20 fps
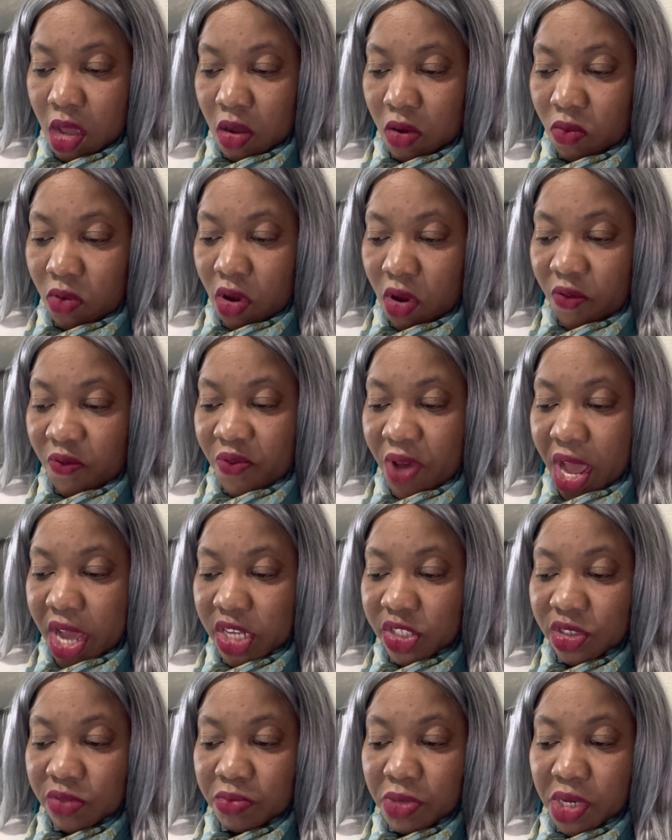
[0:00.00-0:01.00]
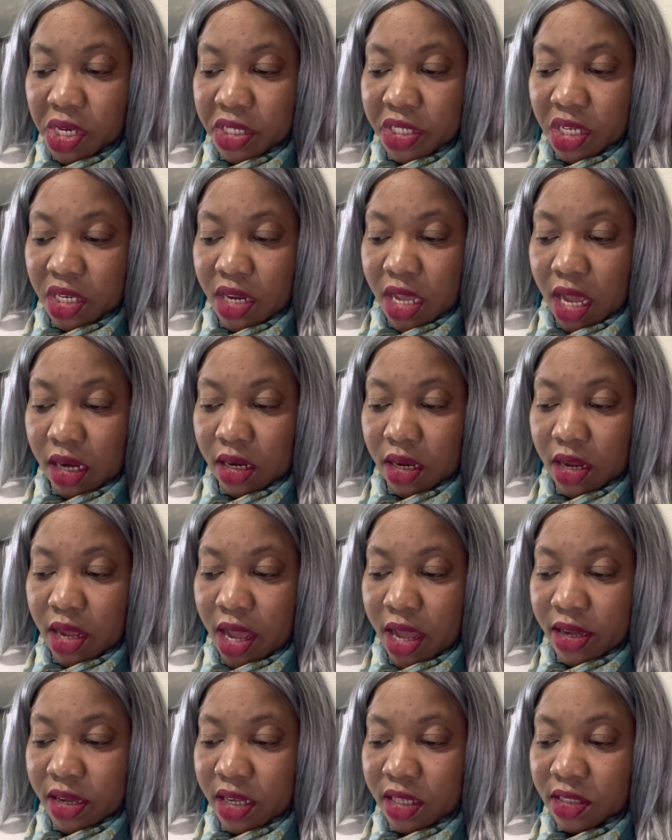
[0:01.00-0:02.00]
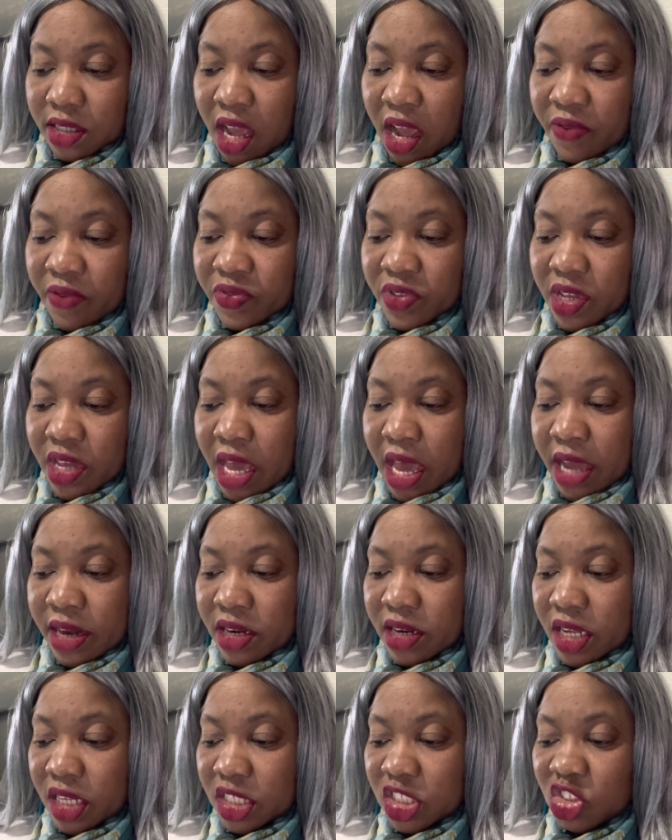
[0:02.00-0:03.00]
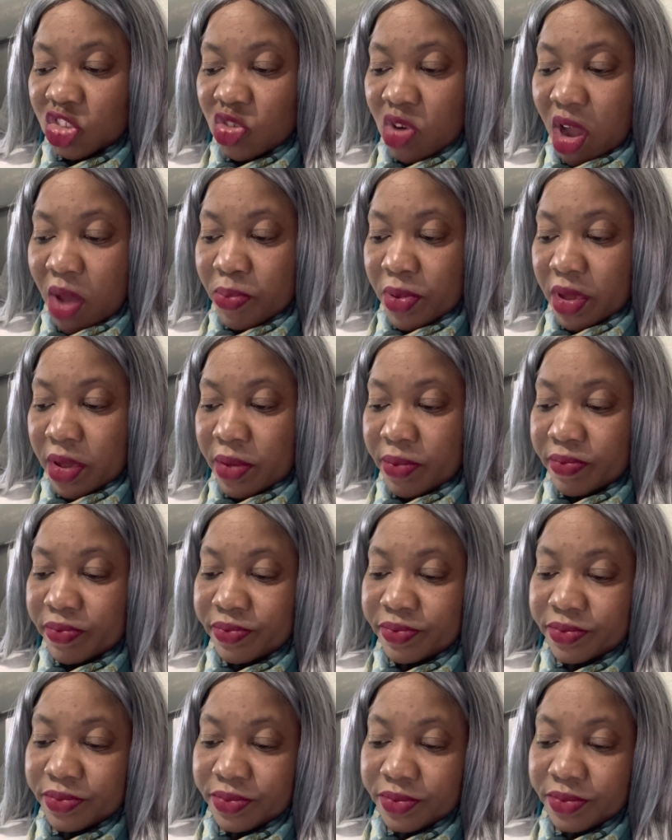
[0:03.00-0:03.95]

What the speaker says: Worth $500 million. I guess after Adidas dropped him,